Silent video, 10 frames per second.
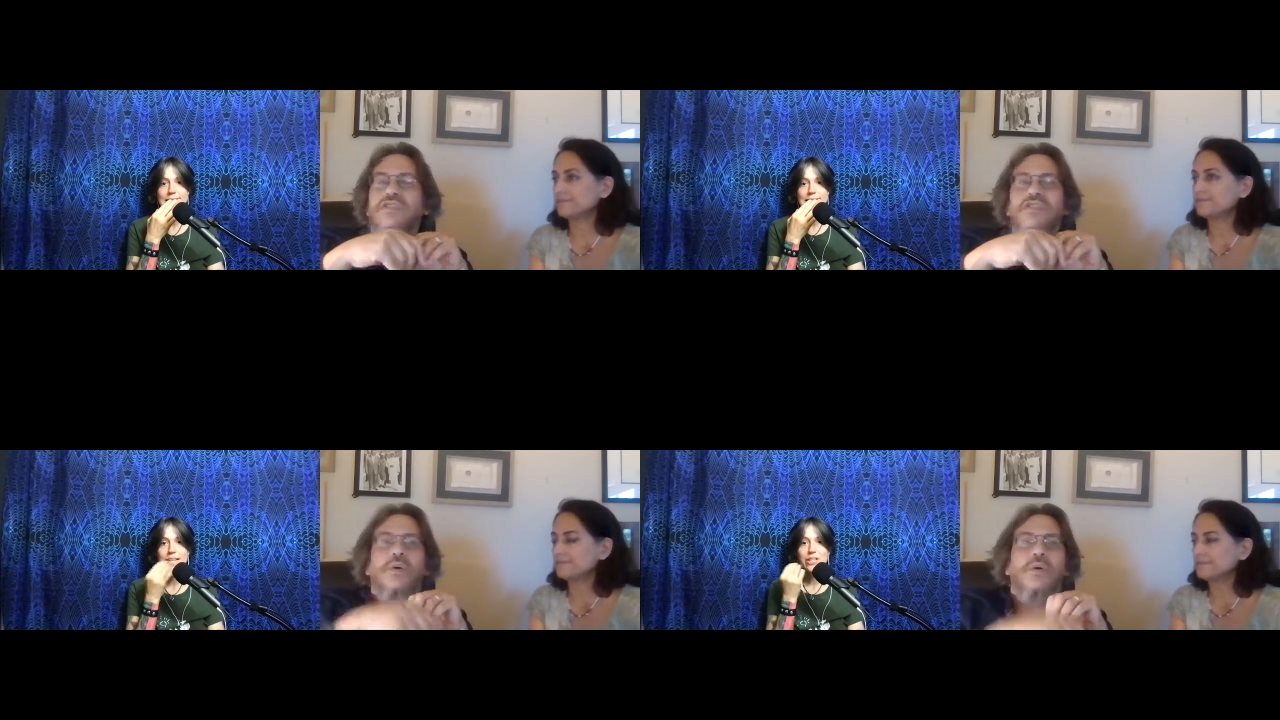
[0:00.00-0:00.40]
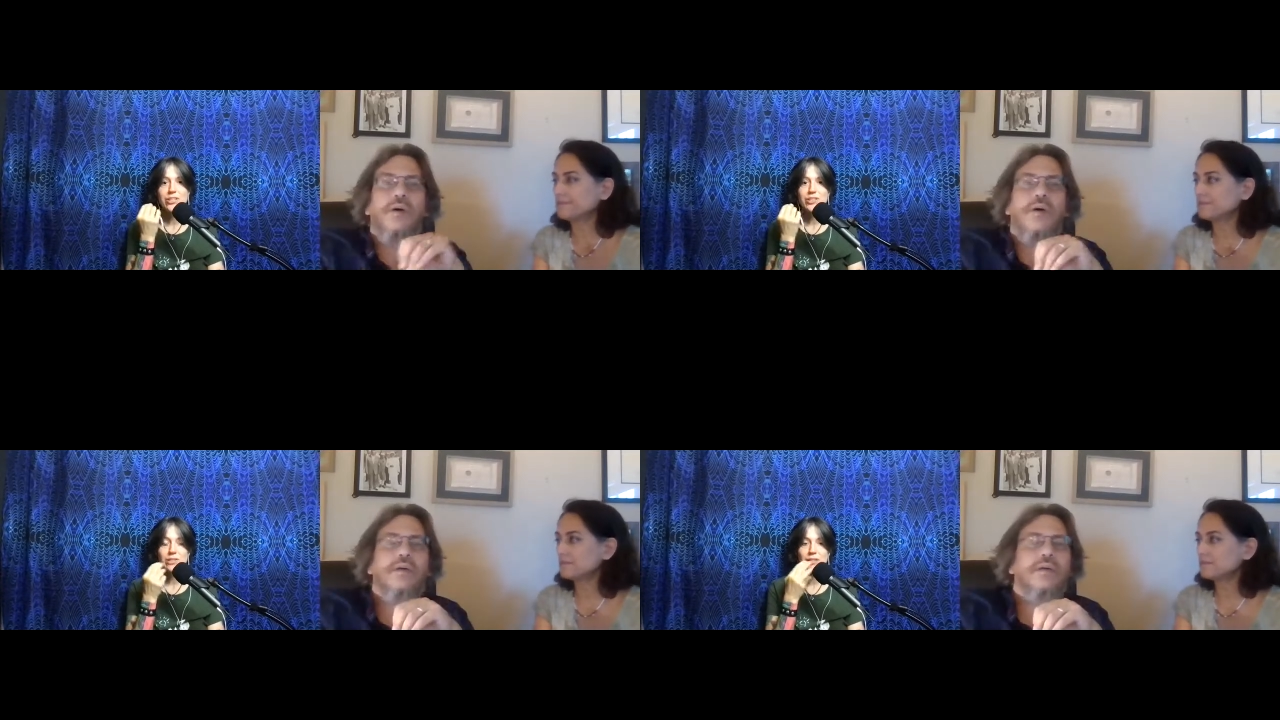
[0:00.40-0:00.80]

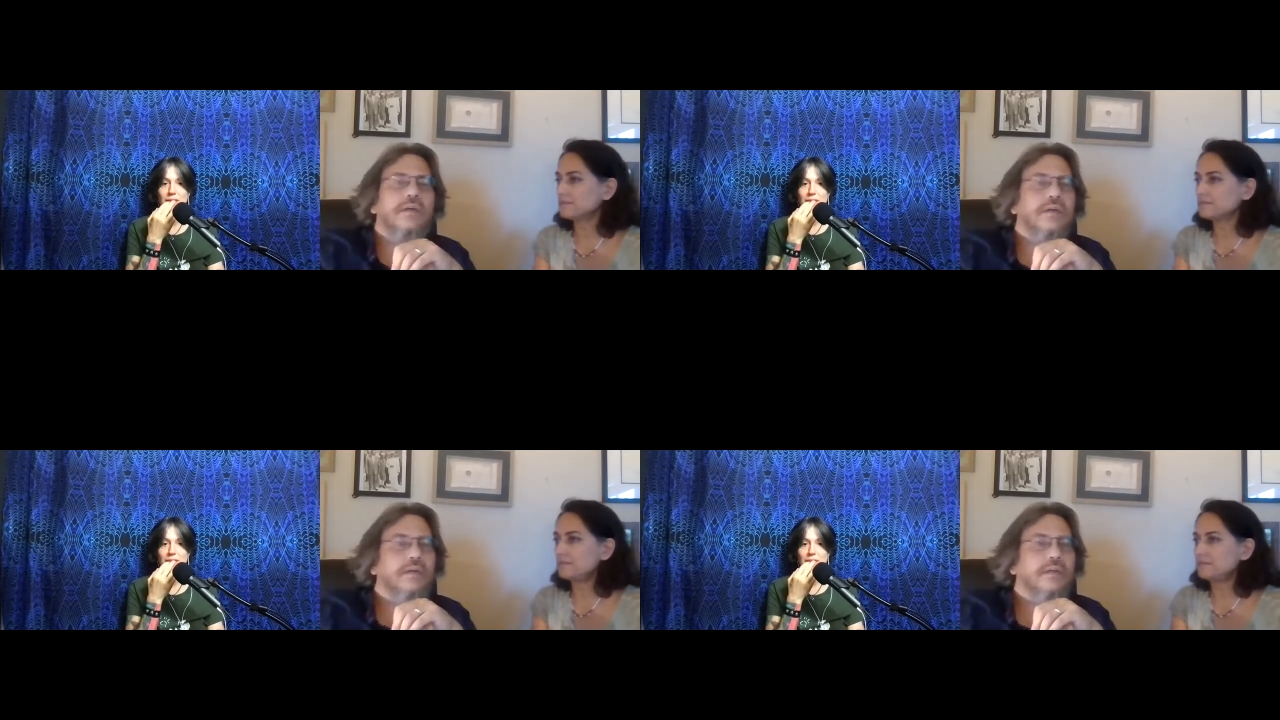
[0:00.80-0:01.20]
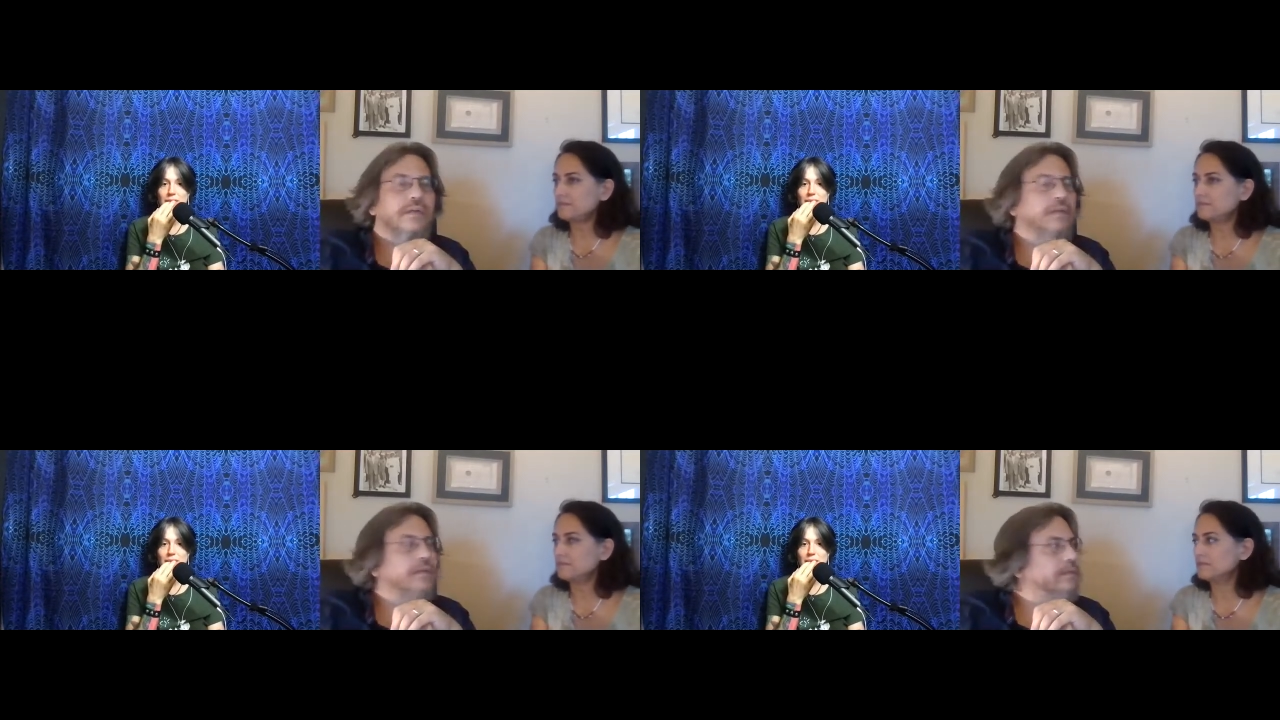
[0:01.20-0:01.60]
Speaker 1: so
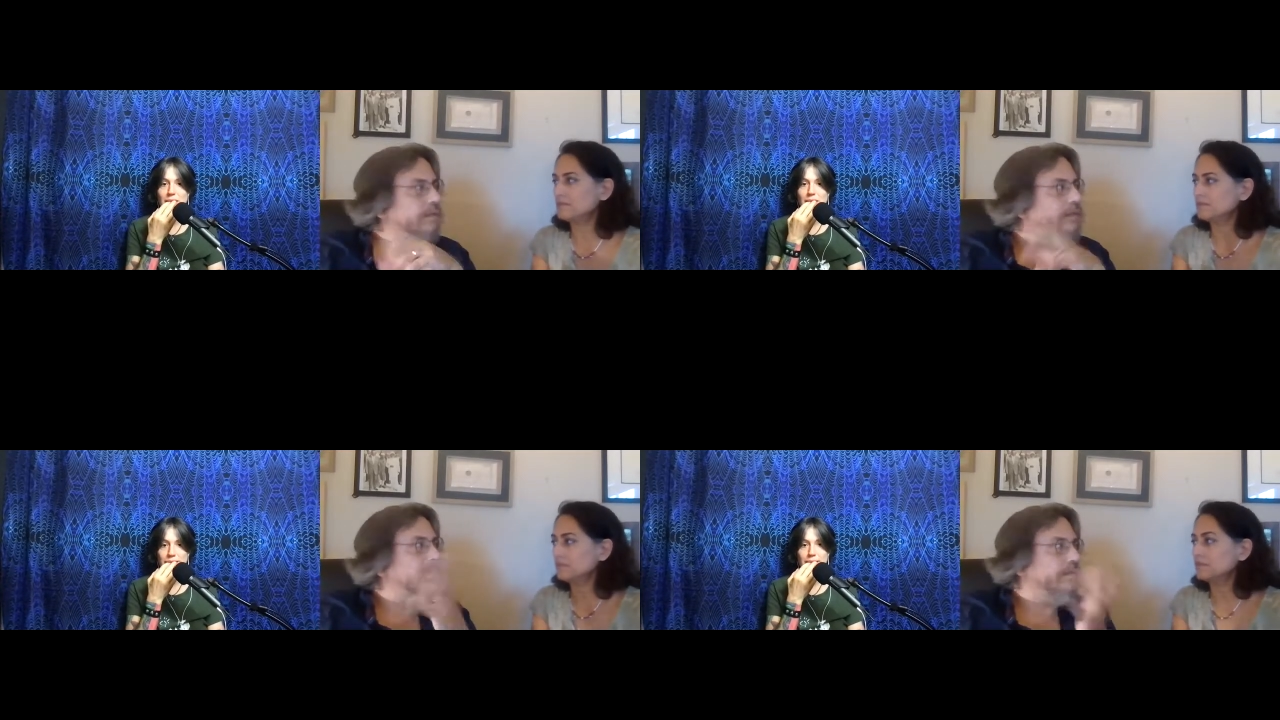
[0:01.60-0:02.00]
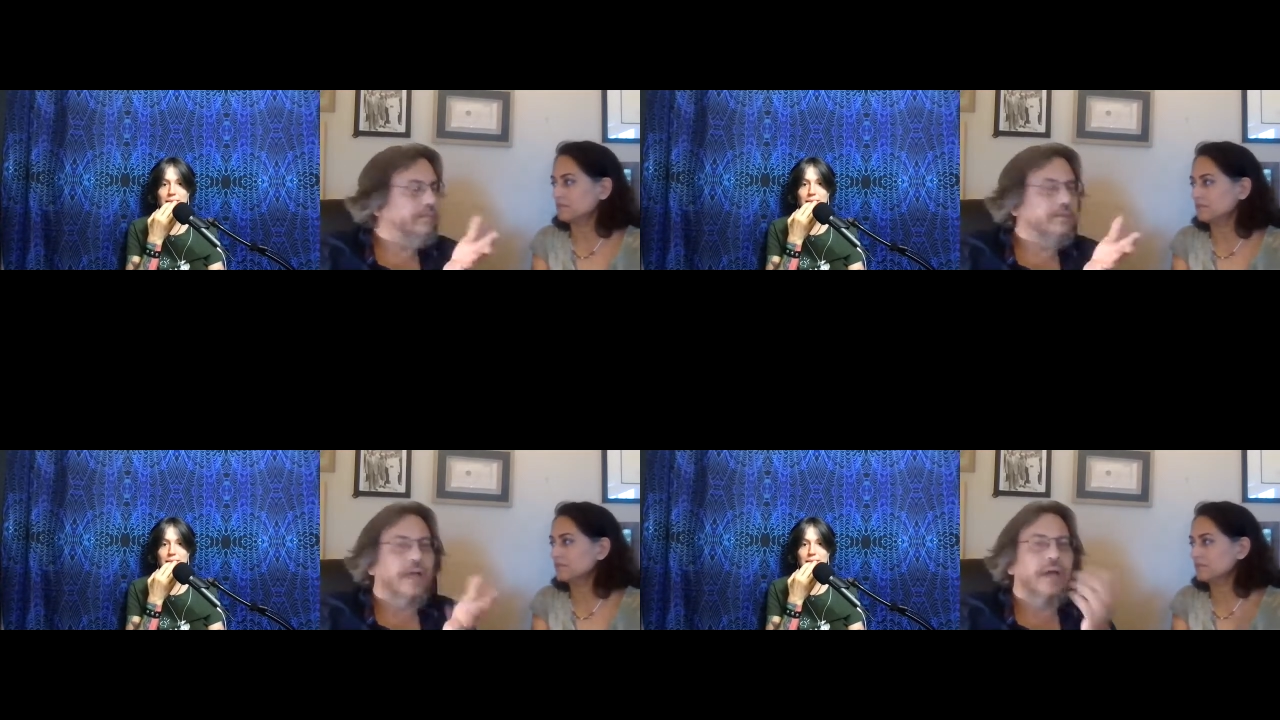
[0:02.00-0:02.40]
Go ahead.
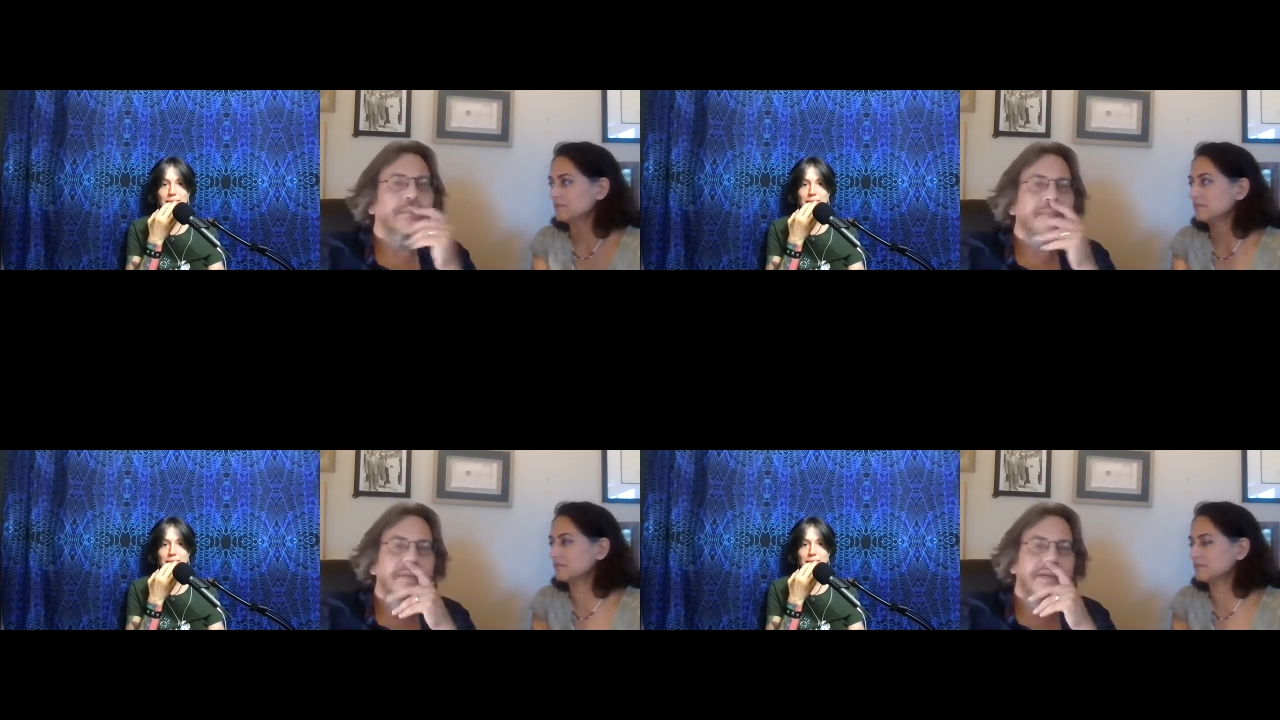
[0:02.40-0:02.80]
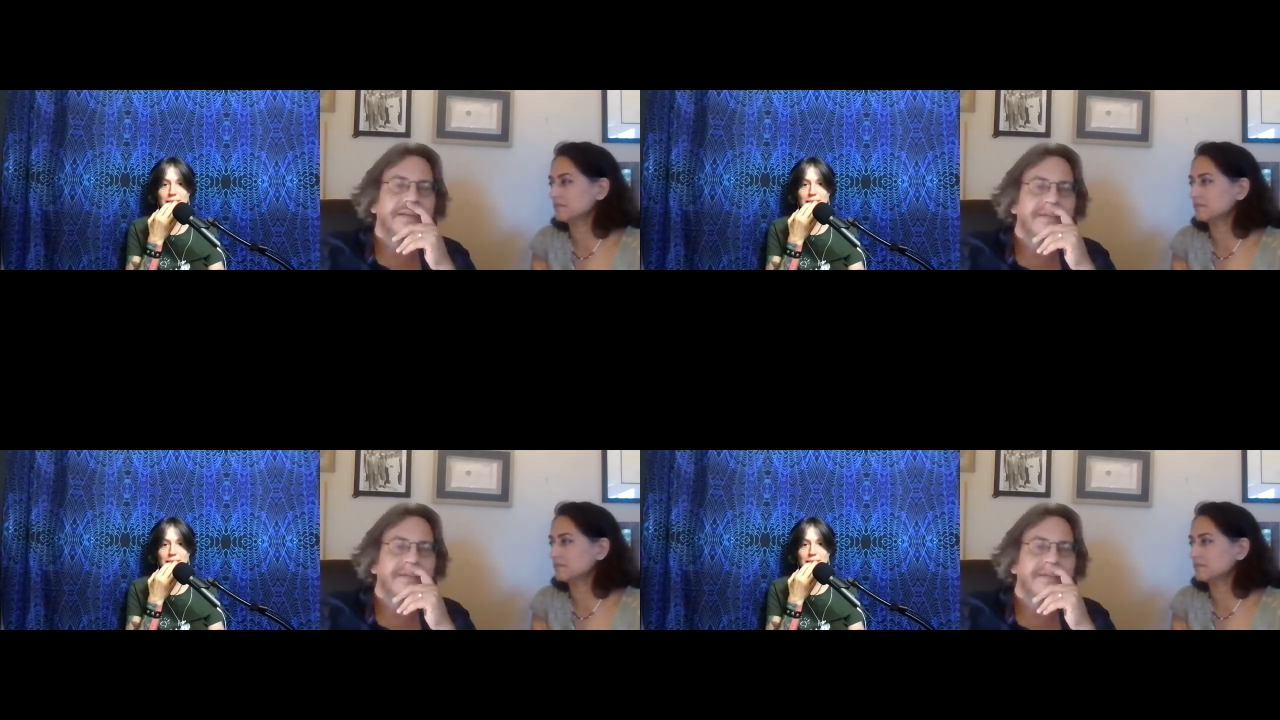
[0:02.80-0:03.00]
Um,